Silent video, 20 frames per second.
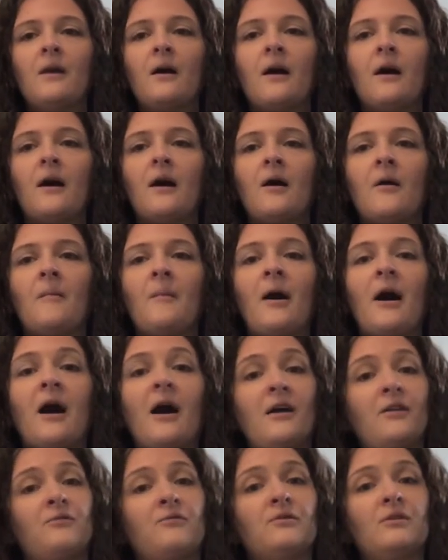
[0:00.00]
um,
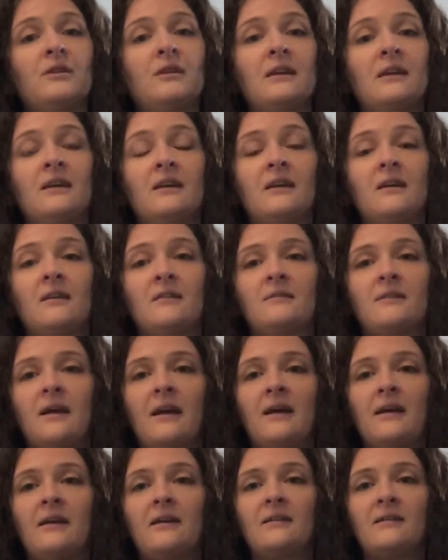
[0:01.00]
I really
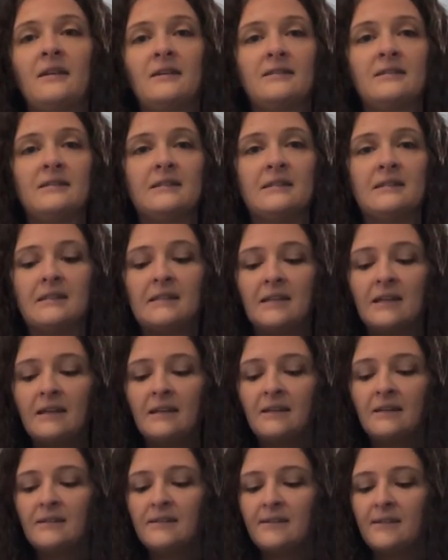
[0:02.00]
like nuts and
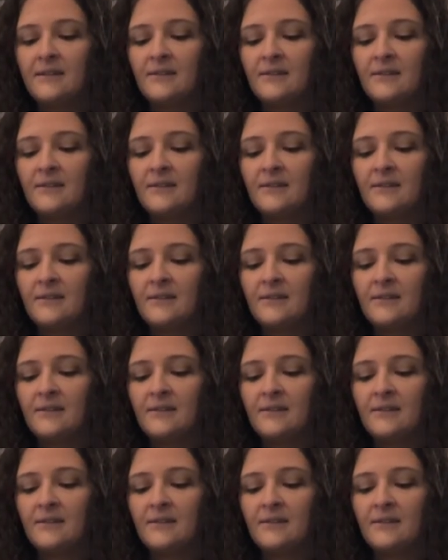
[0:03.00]
seeds,